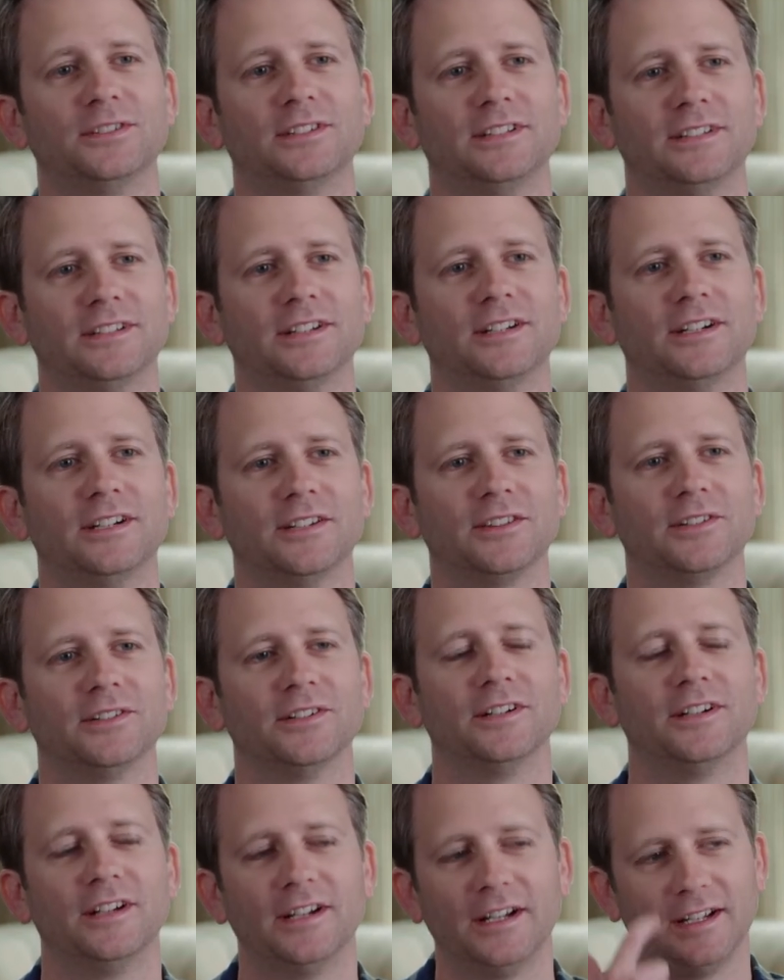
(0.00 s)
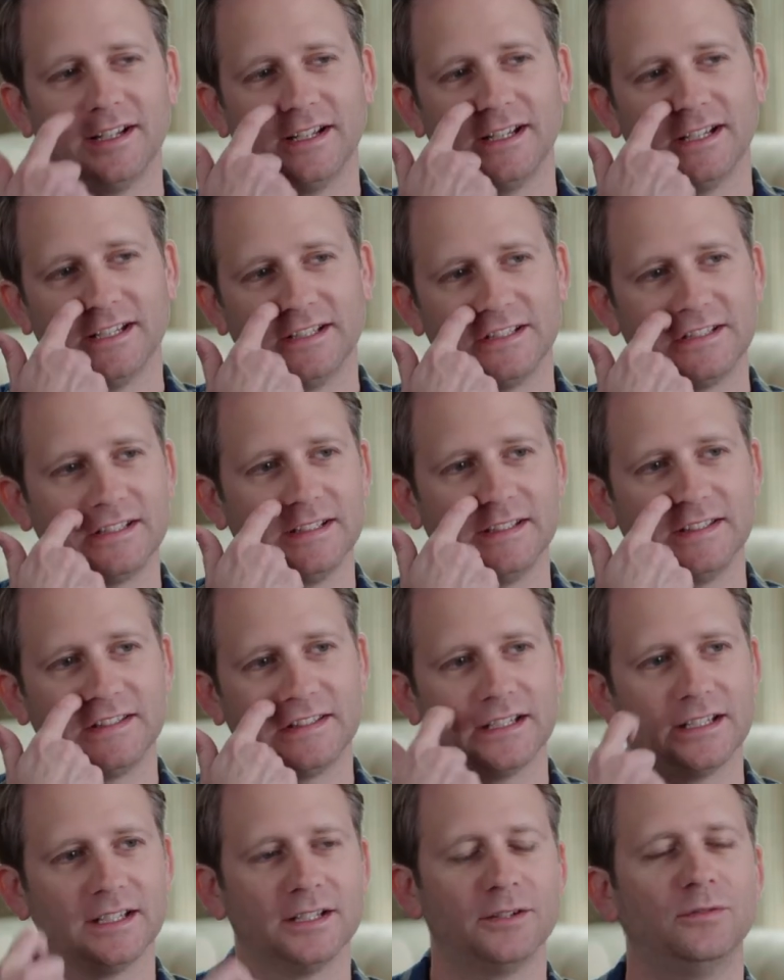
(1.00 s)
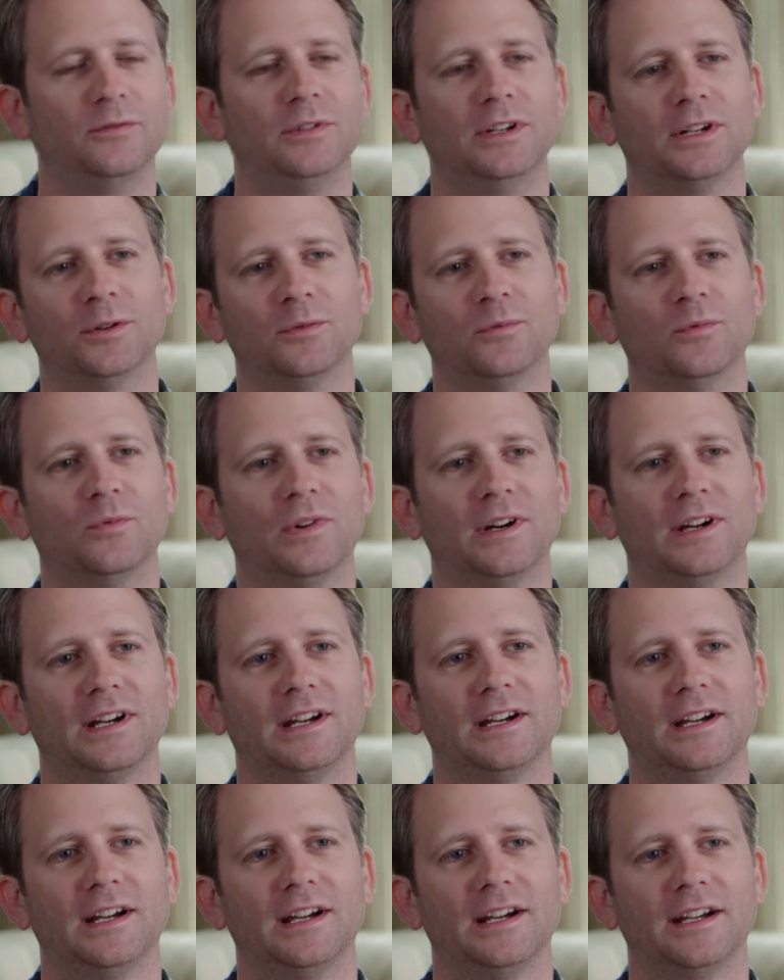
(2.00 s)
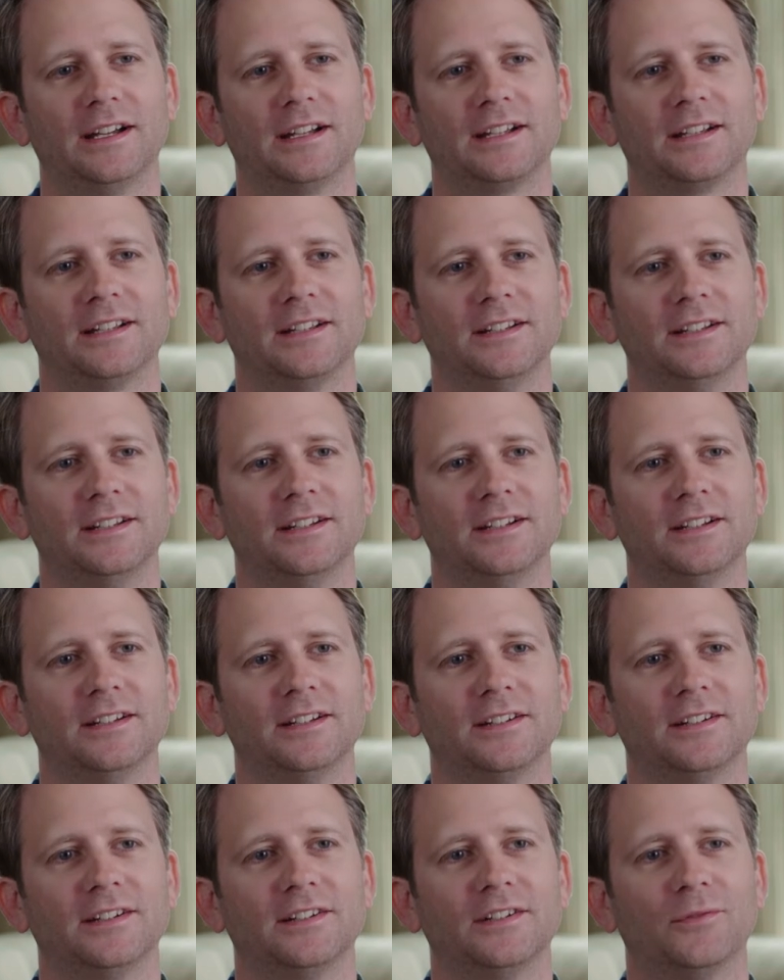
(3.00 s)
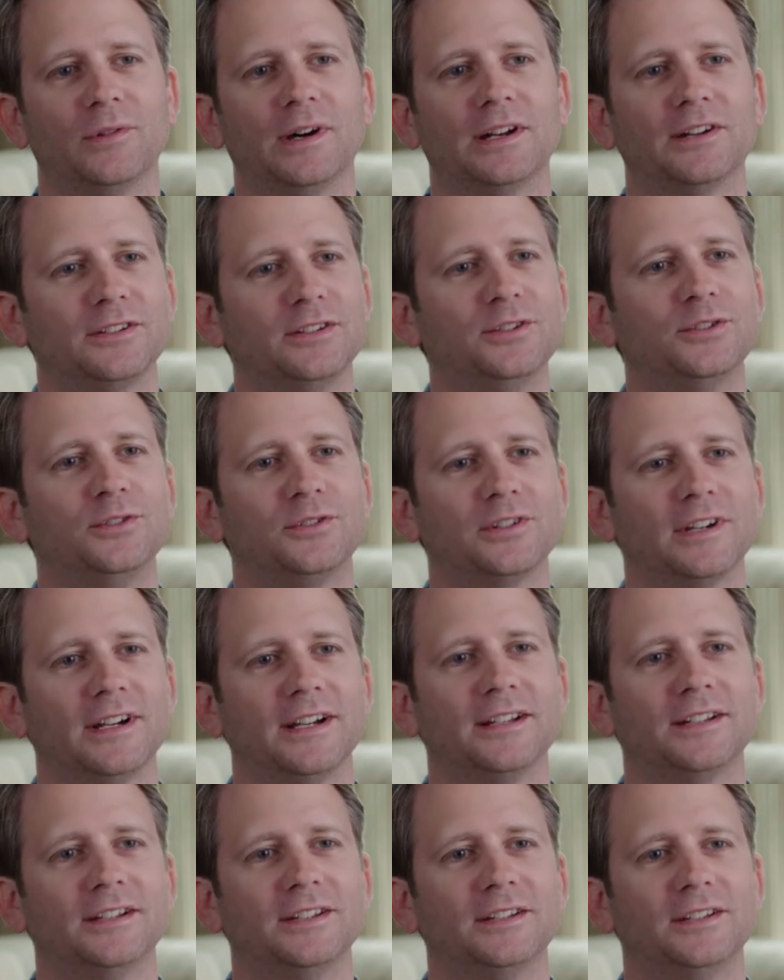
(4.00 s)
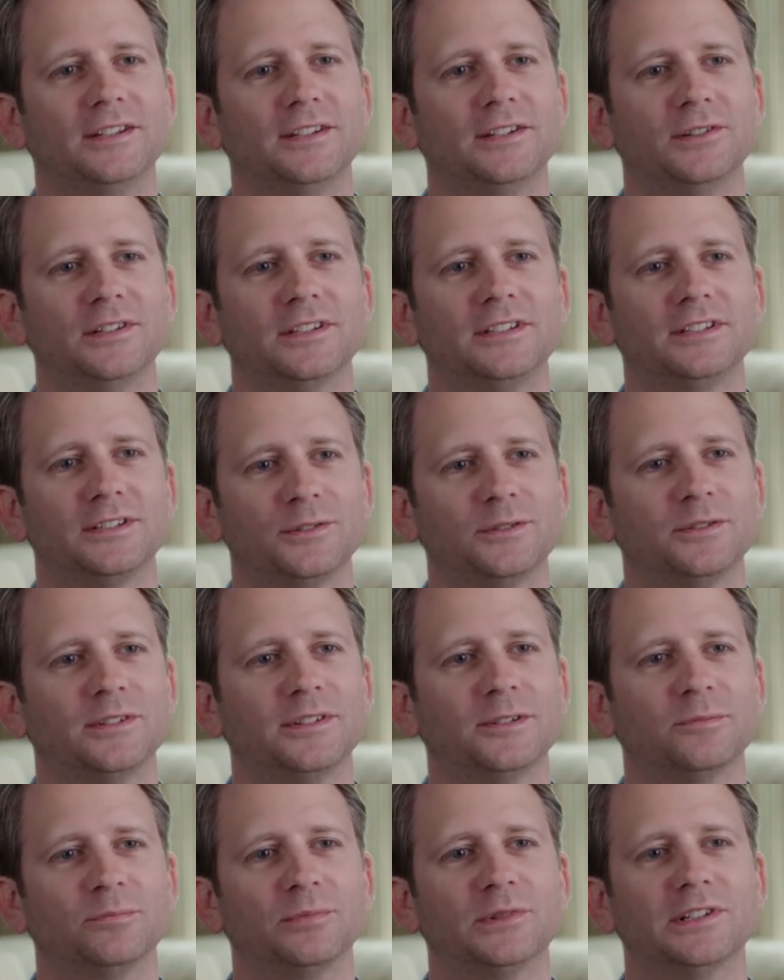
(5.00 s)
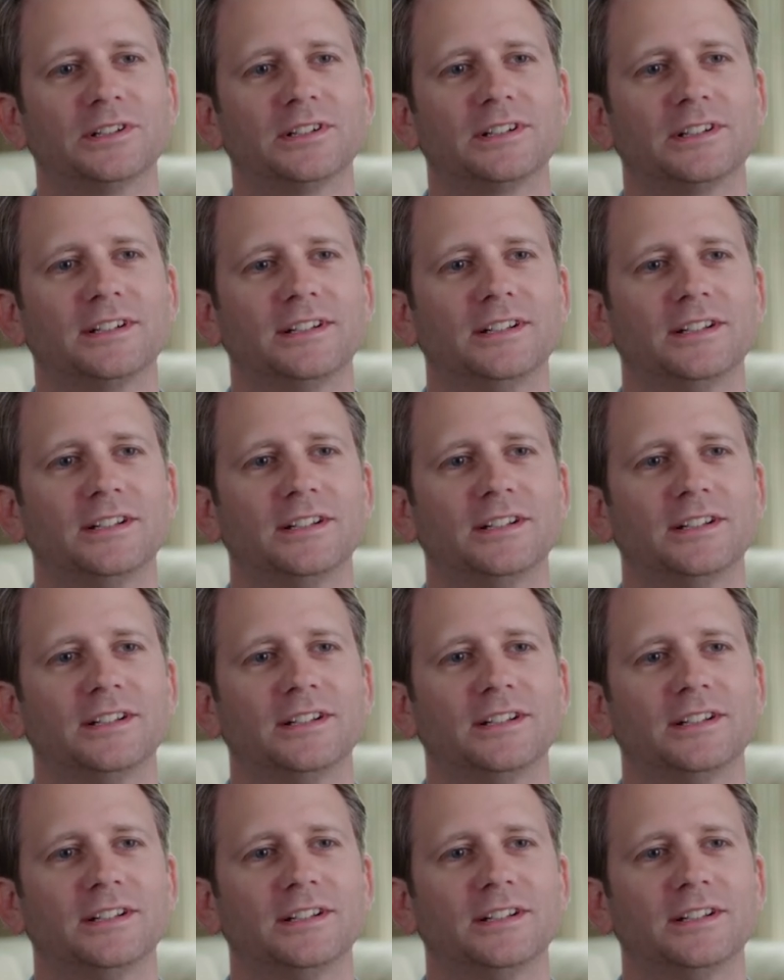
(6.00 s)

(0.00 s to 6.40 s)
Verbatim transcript: She's an author, and she said, you know, I can. Uh, why don't you try to do a children's book?